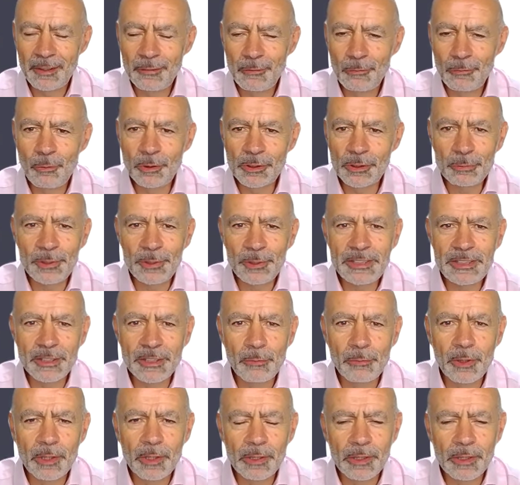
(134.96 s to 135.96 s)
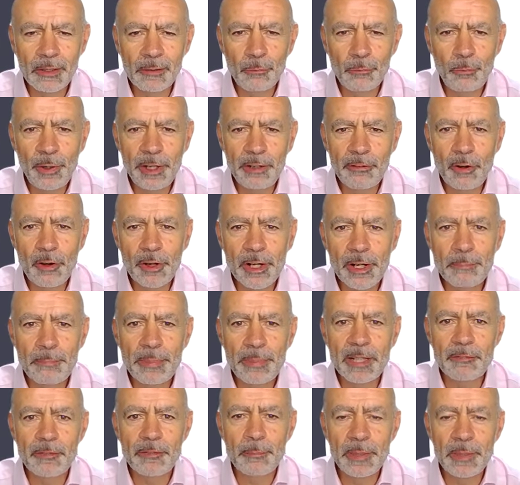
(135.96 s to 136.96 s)
What do we do? Well, we're on a bit
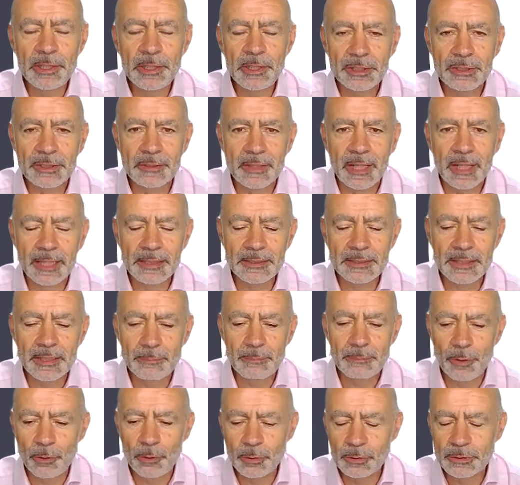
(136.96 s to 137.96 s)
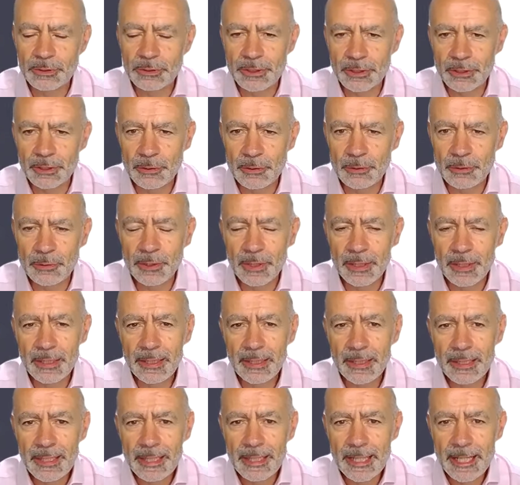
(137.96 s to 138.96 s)
of a mission, actually, Paul, to
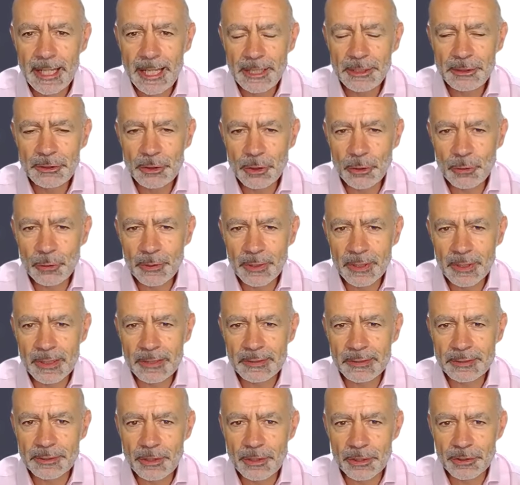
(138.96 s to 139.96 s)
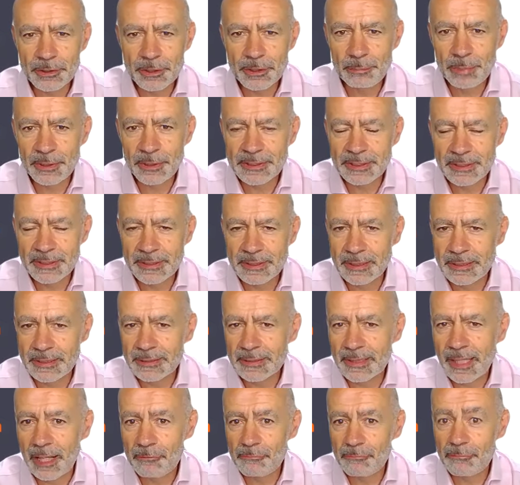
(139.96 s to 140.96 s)
ensure that construction businesses
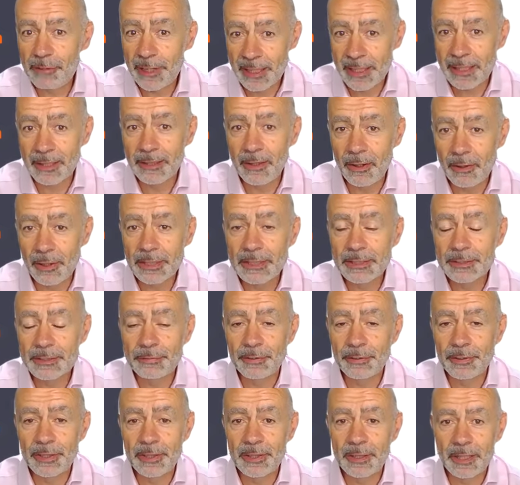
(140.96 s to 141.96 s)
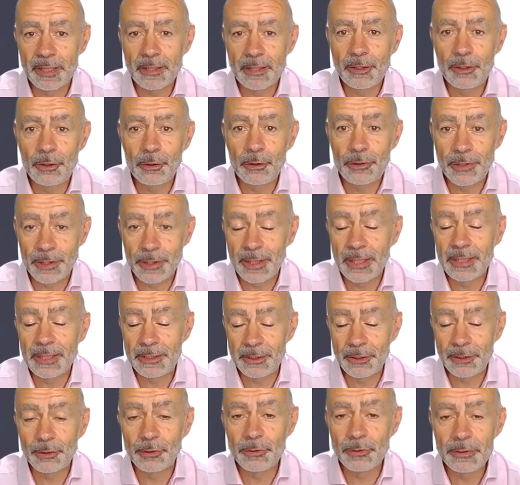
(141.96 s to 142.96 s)
get recognised for the good that they
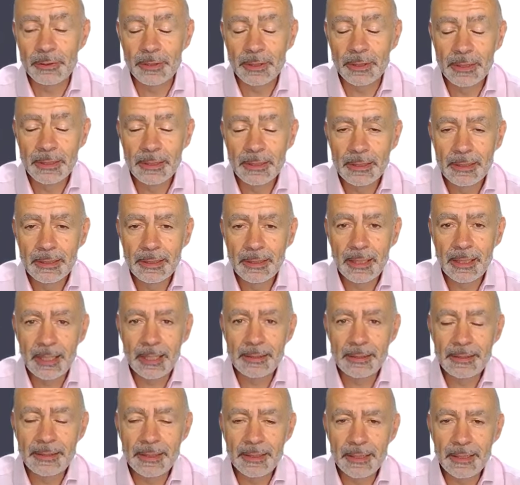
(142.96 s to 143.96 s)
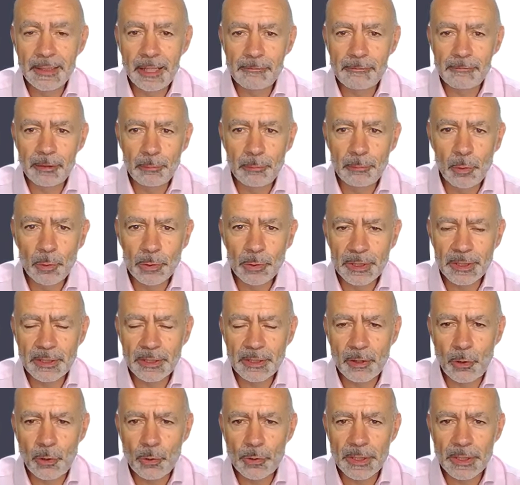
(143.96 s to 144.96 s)
do and then get rewarded
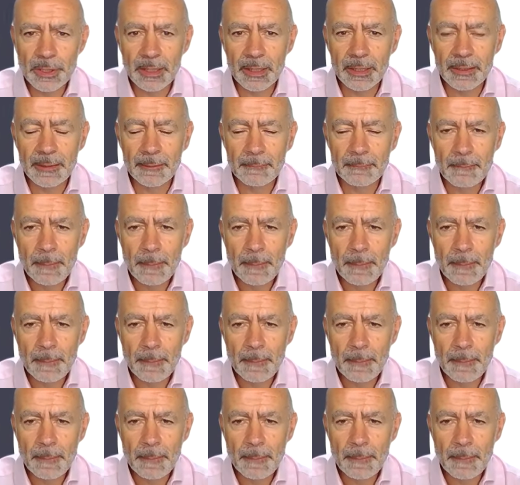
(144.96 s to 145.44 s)
accordingly.